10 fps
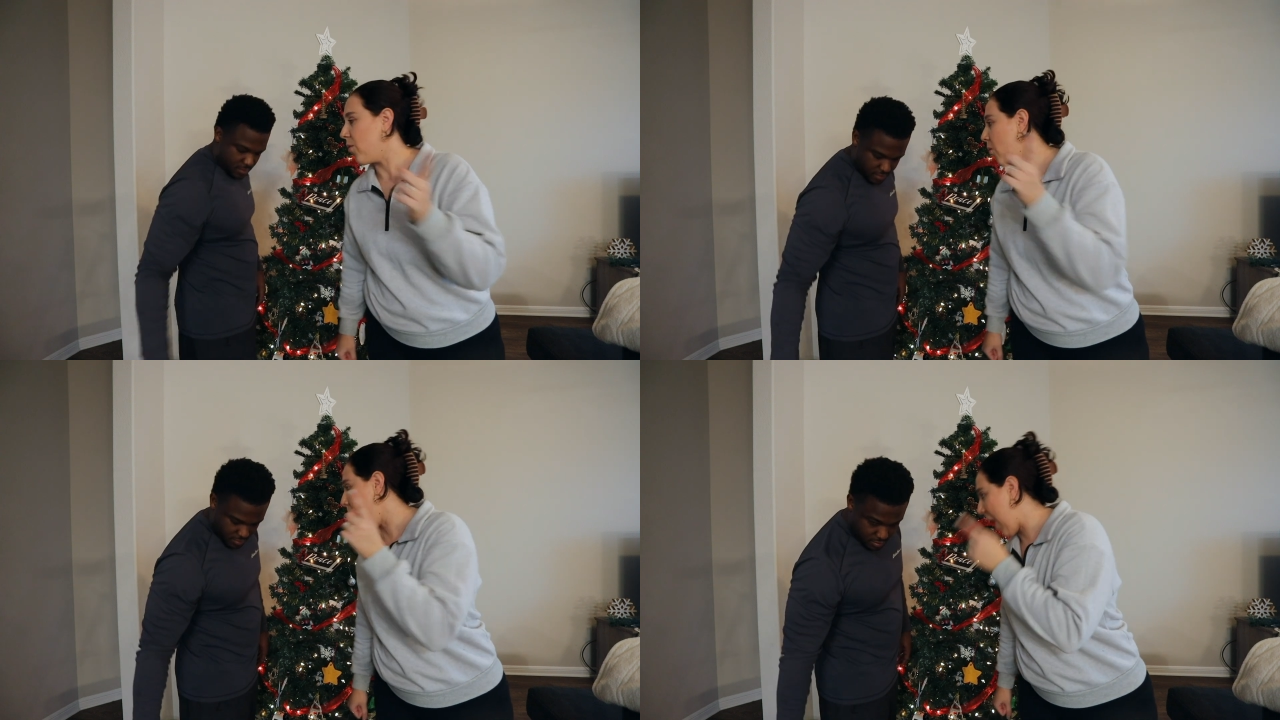
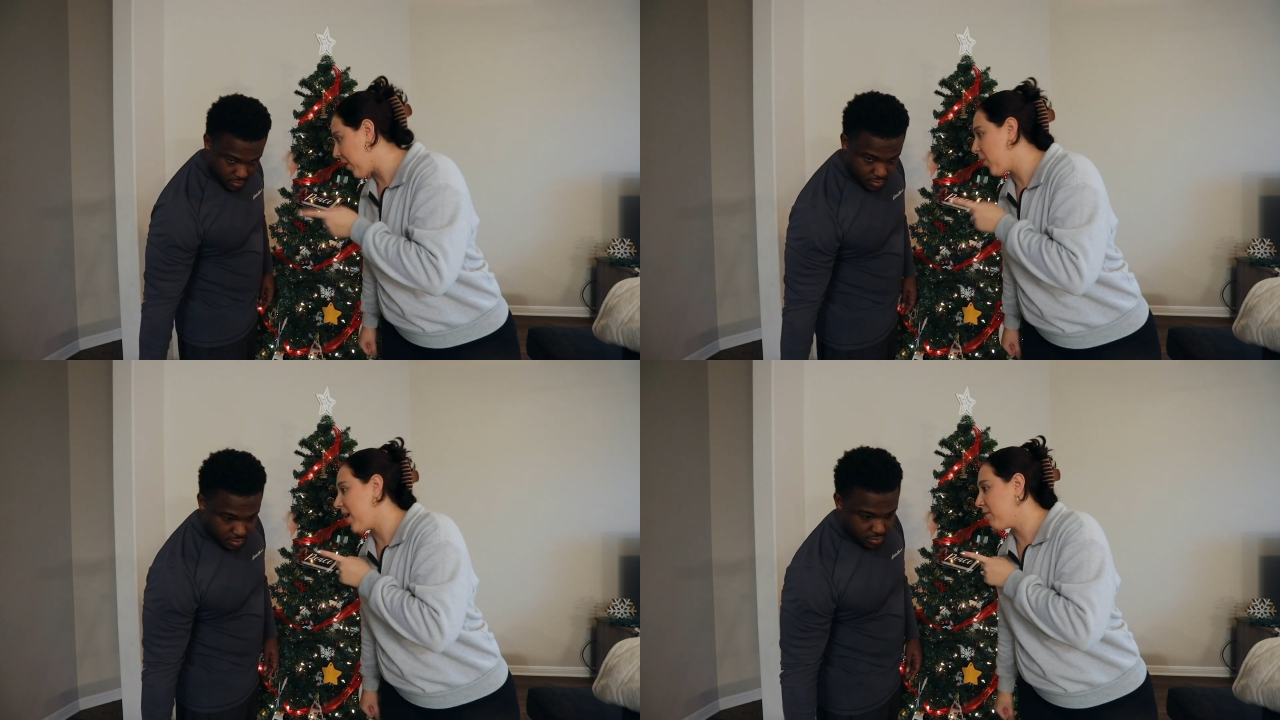
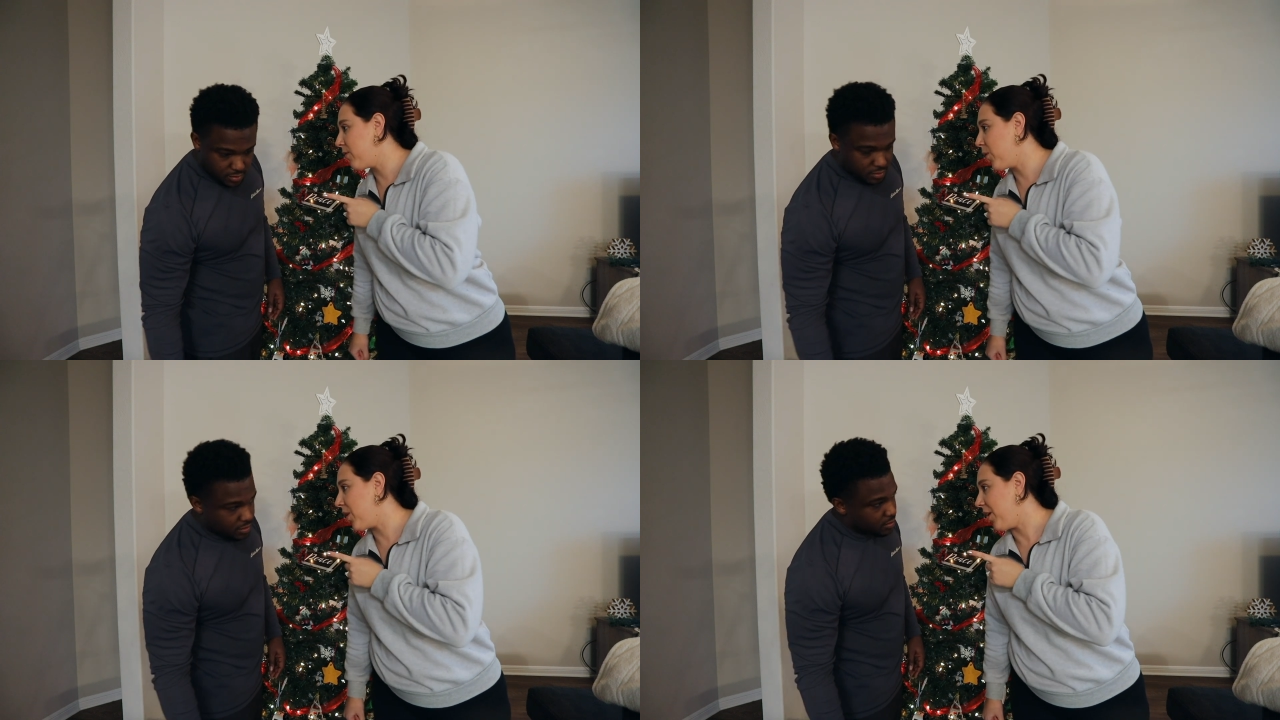Speaker 1: Why were we in
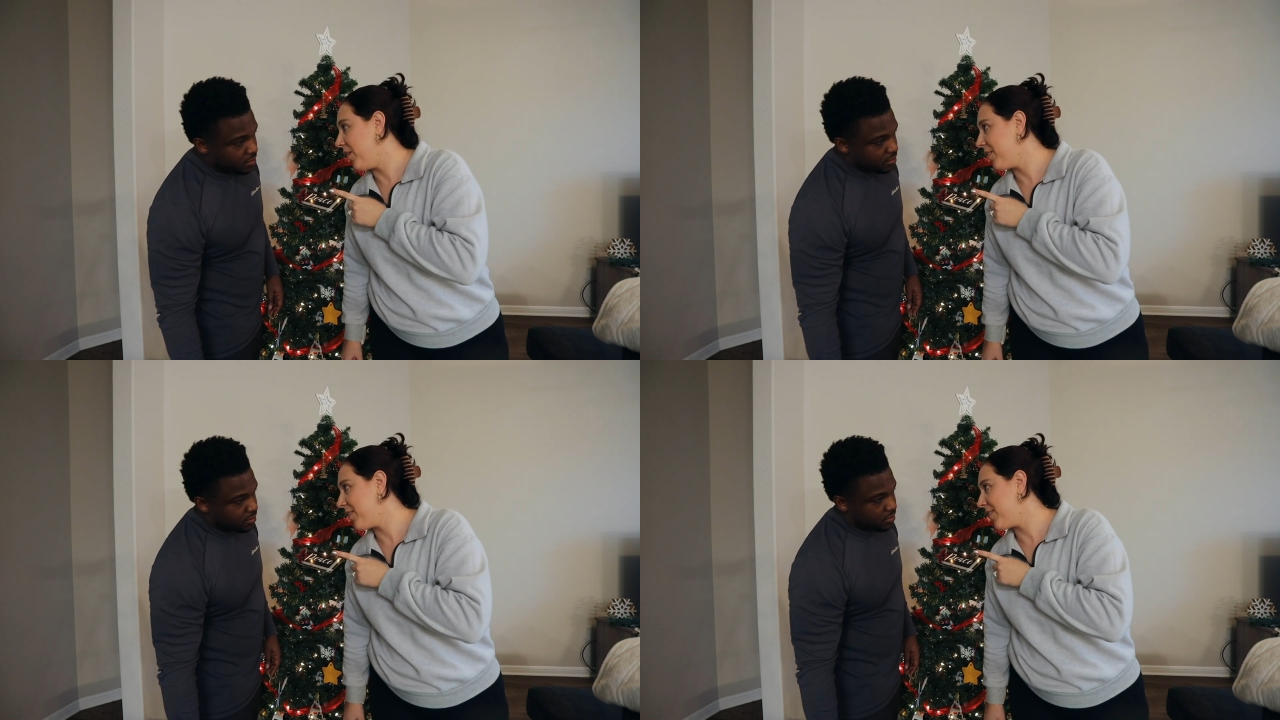
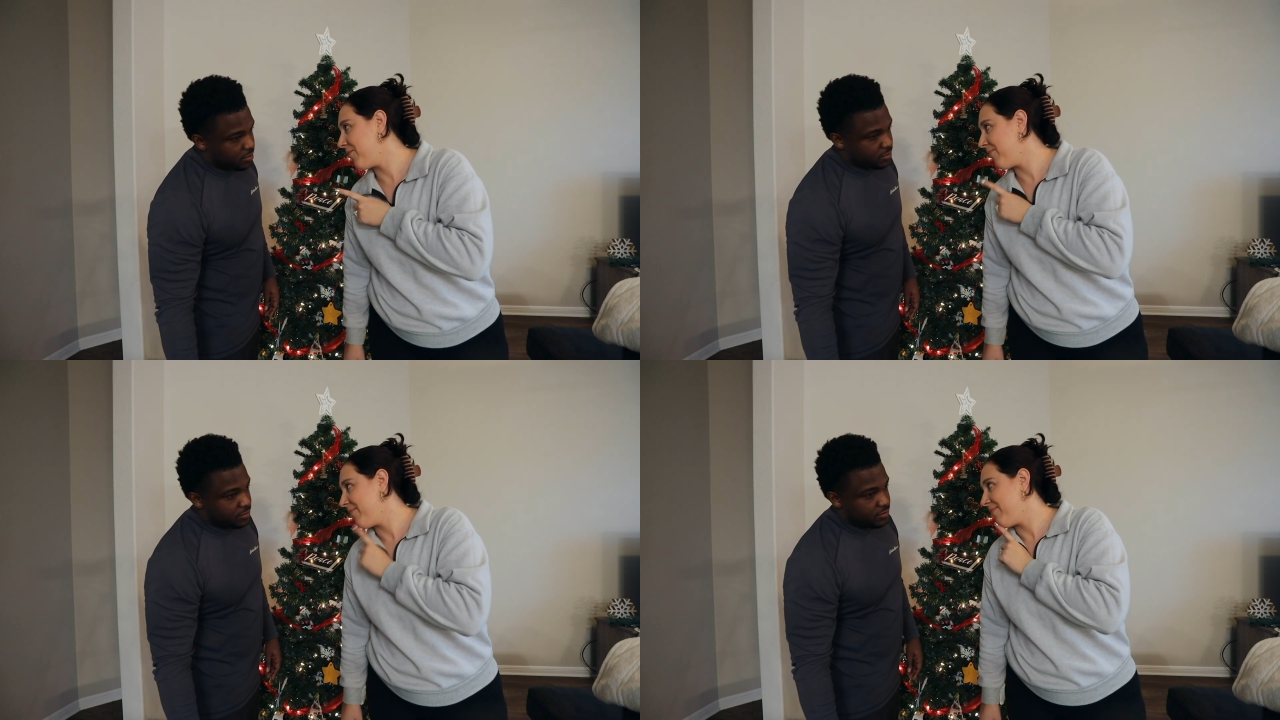Florida?
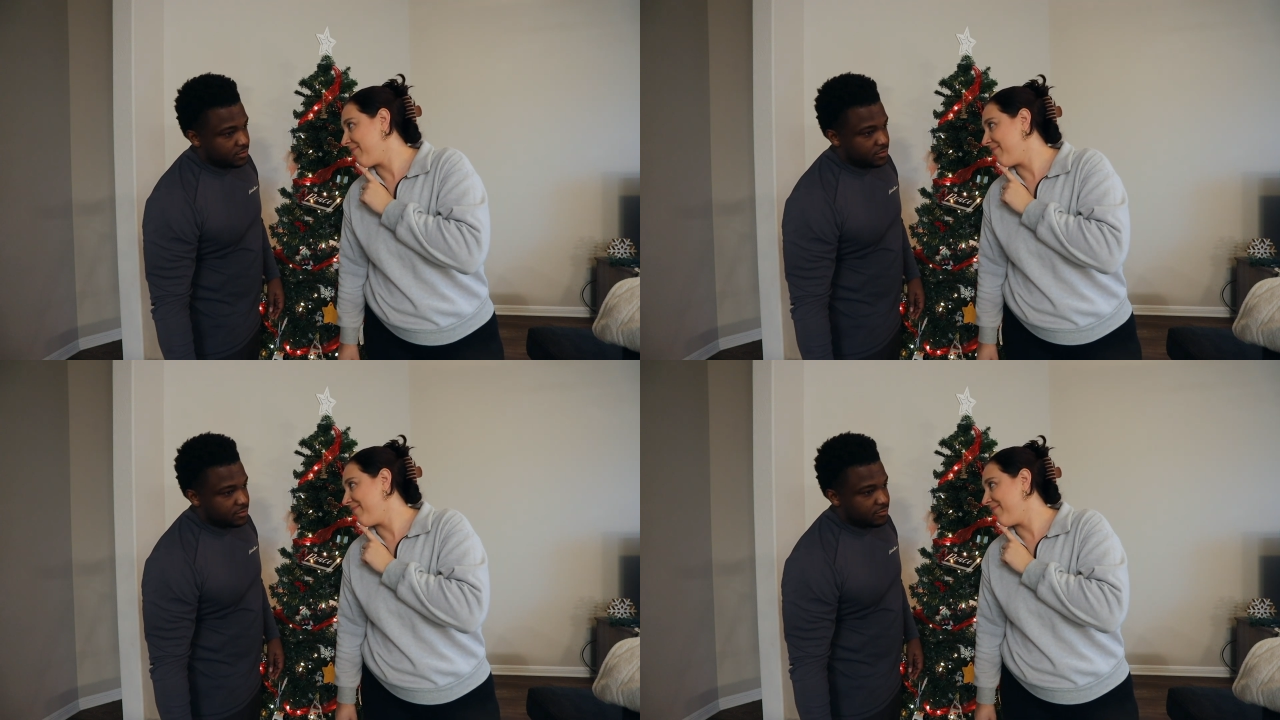
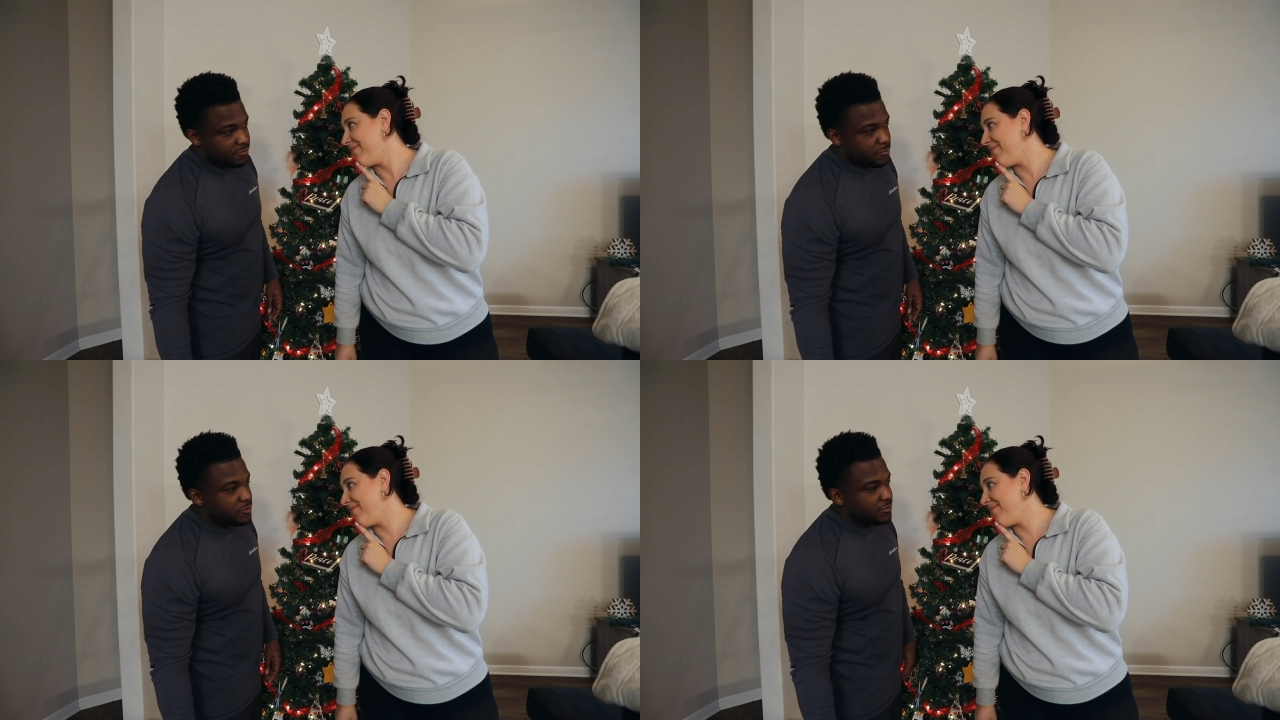
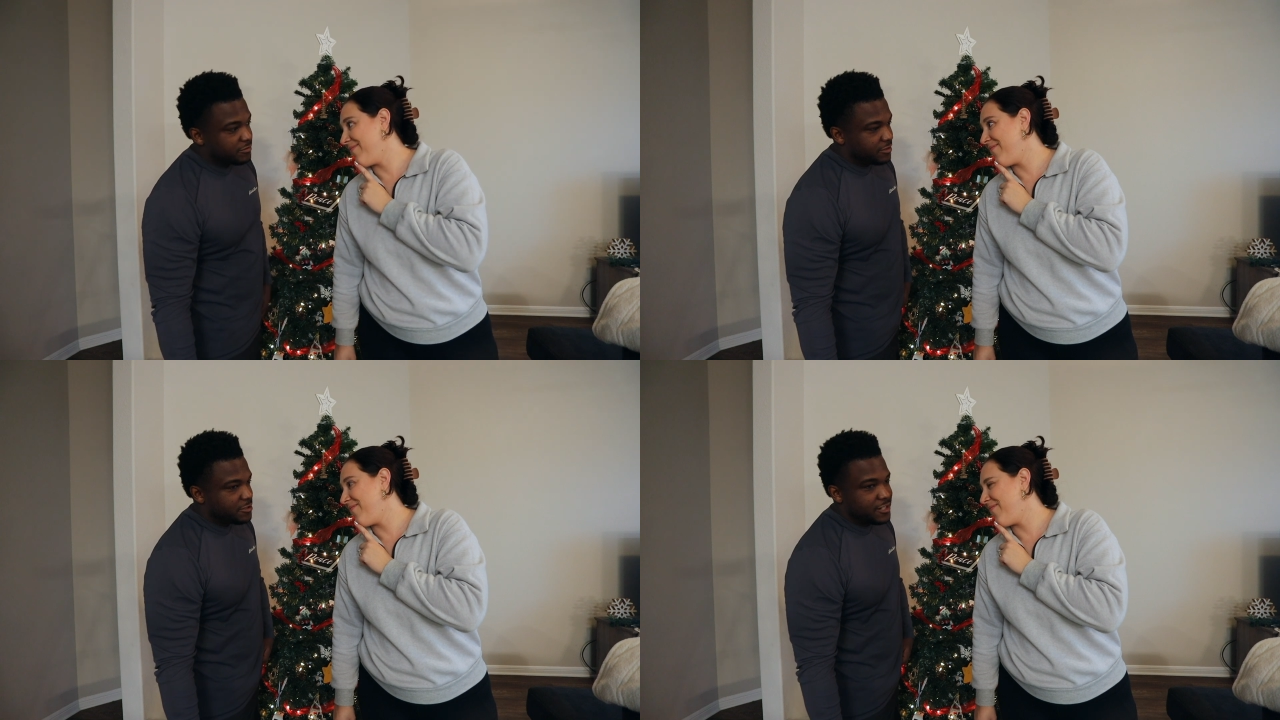
Speaker 2: We moved to
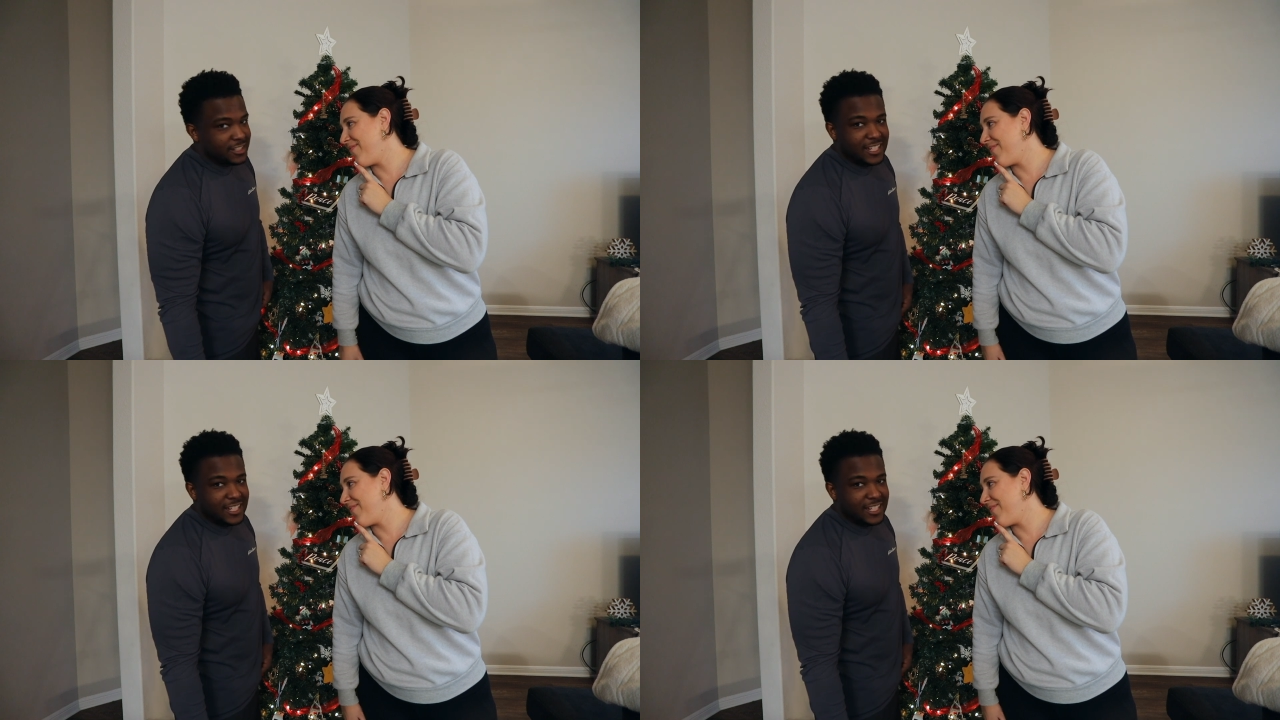Florida